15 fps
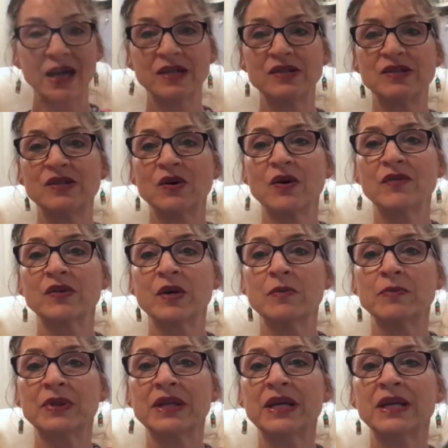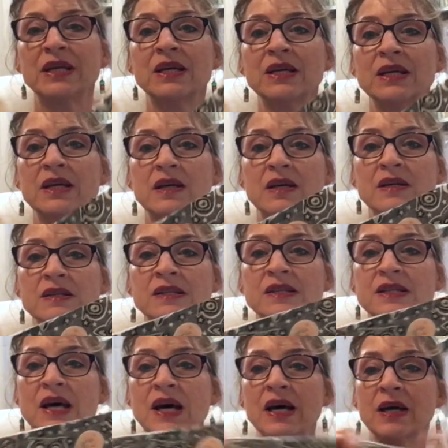so I've completed
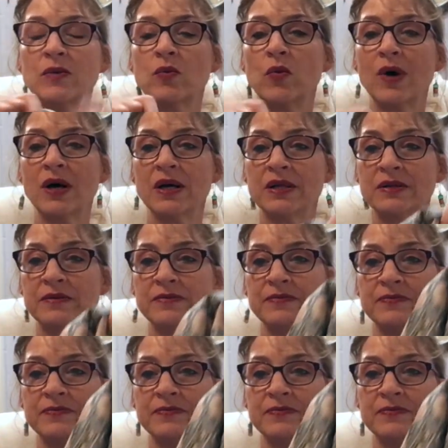side 1.